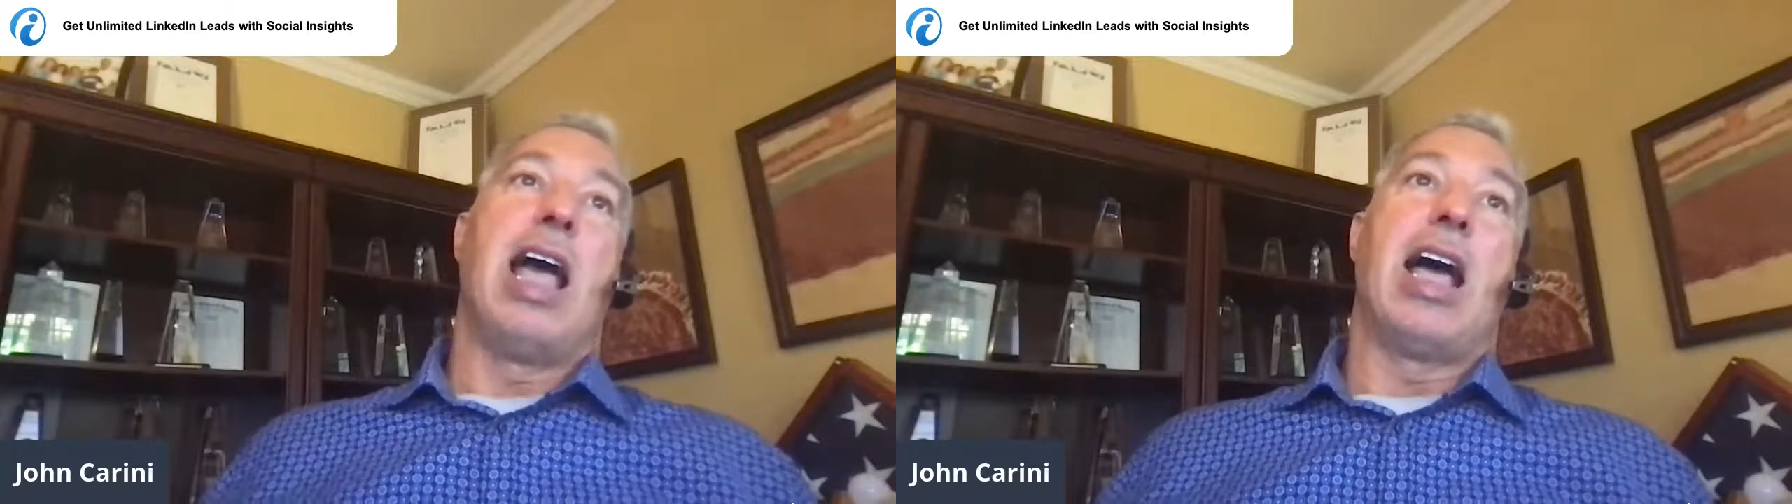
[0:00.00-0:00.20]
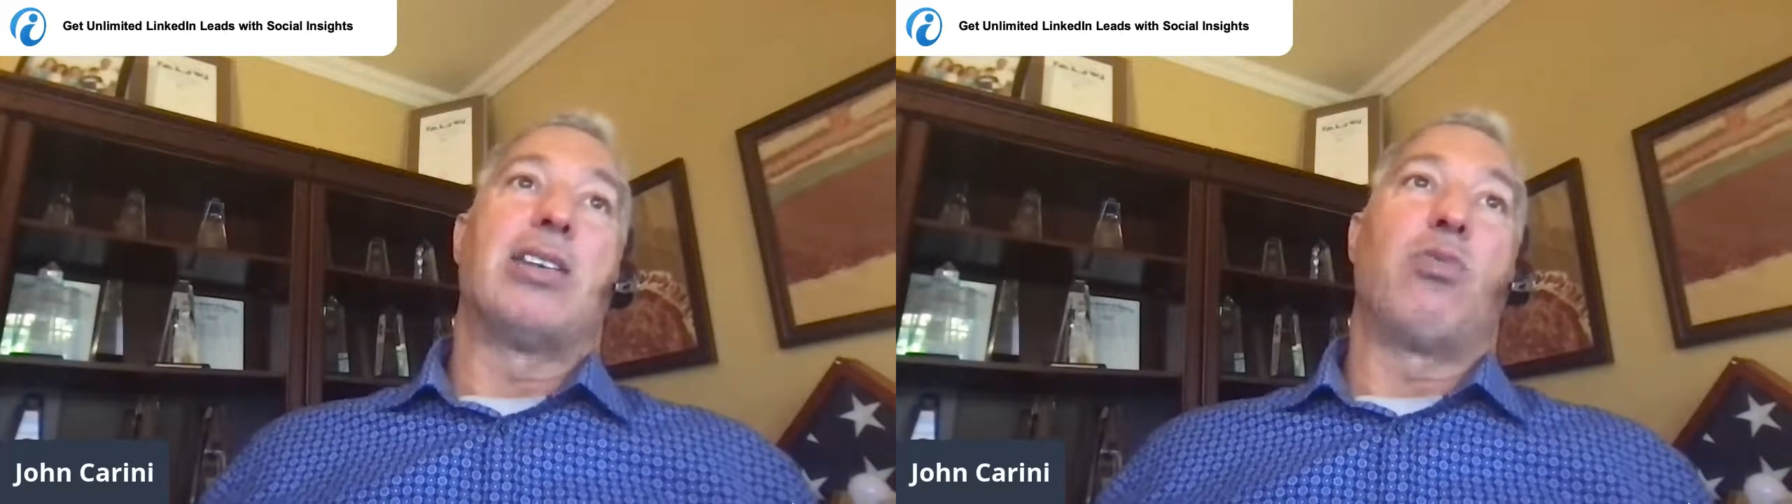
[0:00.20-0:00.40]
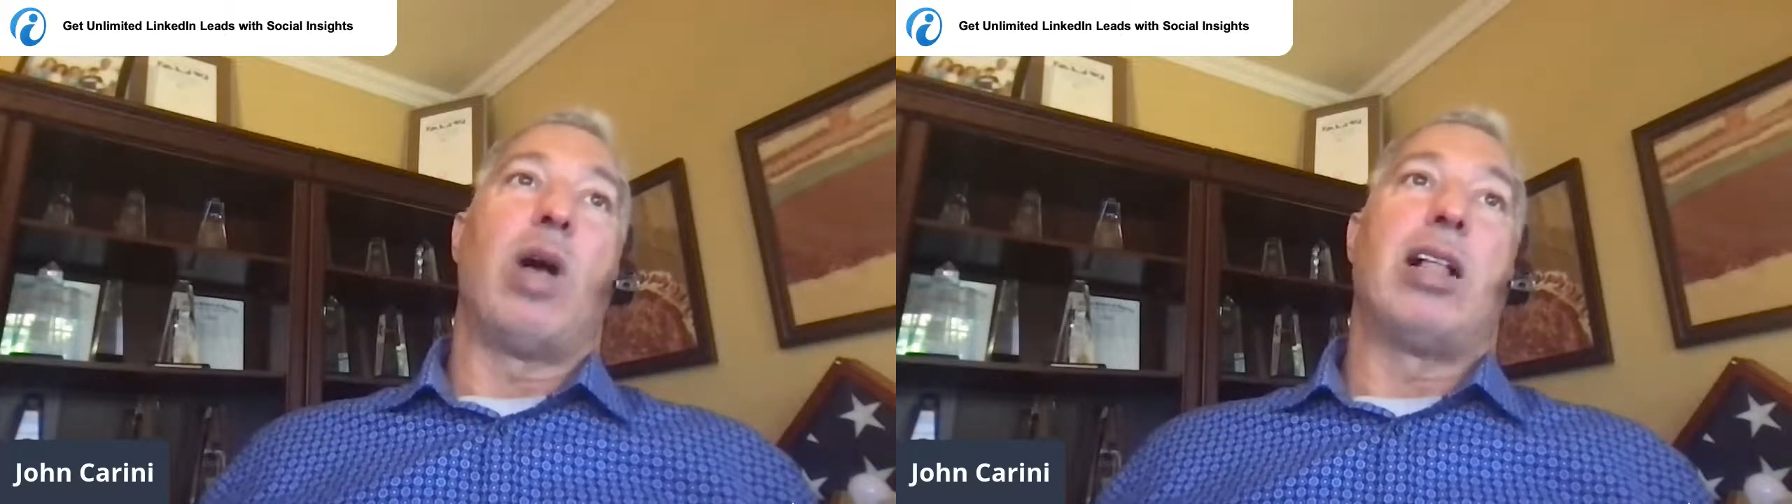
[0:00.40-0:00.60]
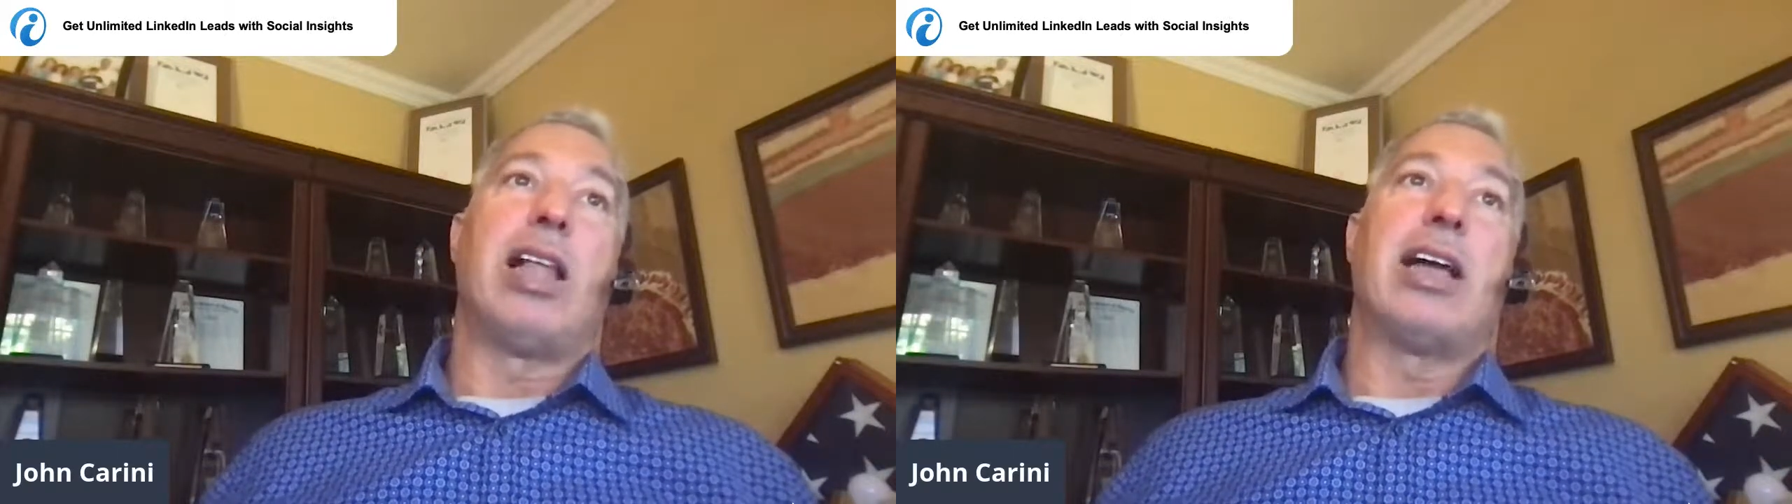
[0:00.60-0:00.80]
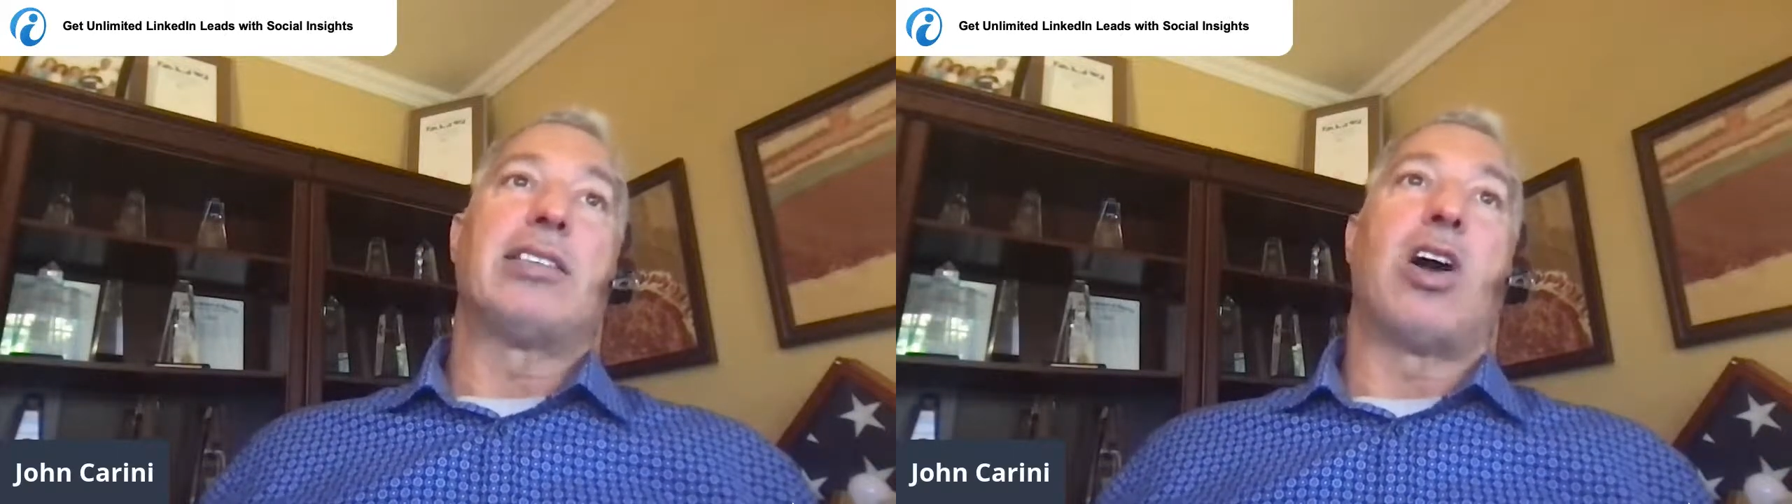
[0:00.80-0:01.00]
as well
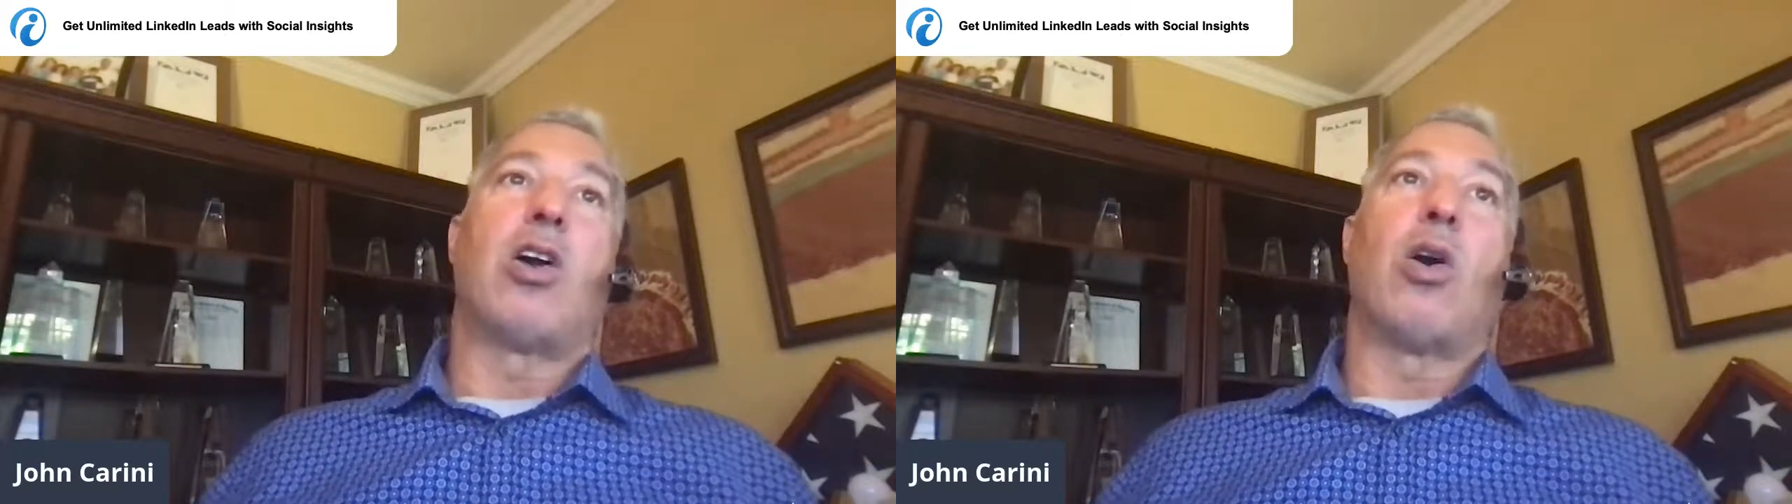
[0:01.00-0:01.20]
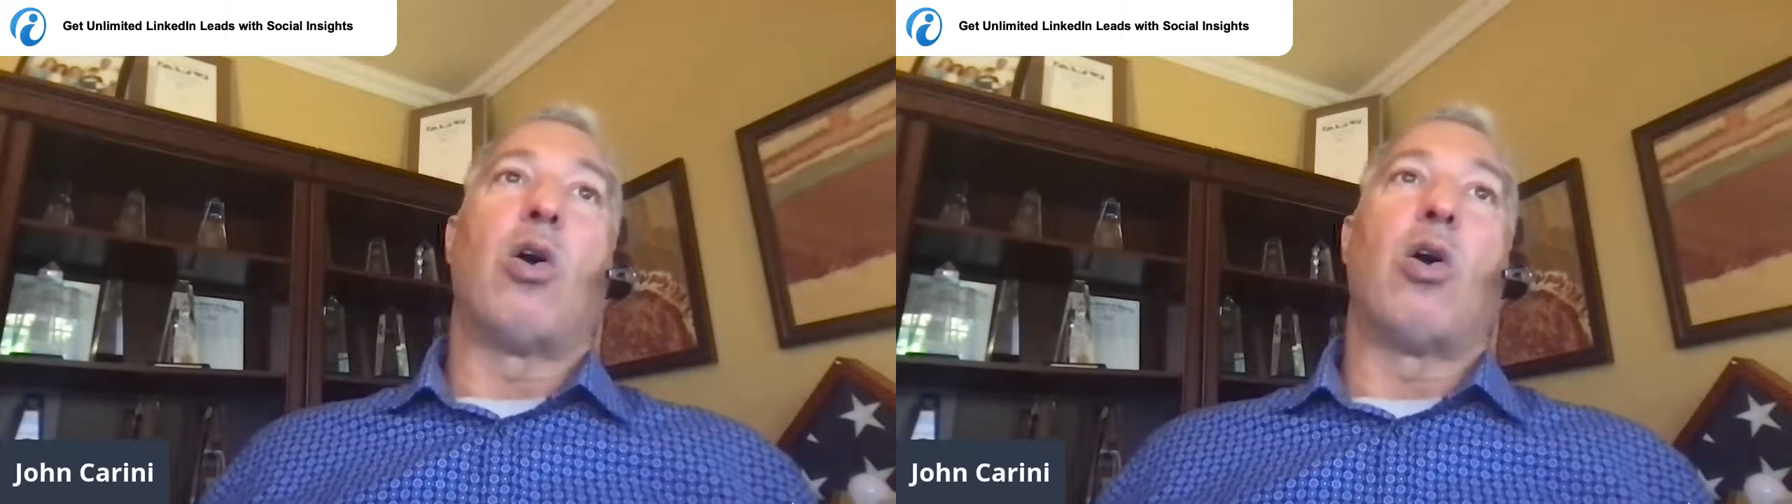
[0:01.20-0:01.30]
as our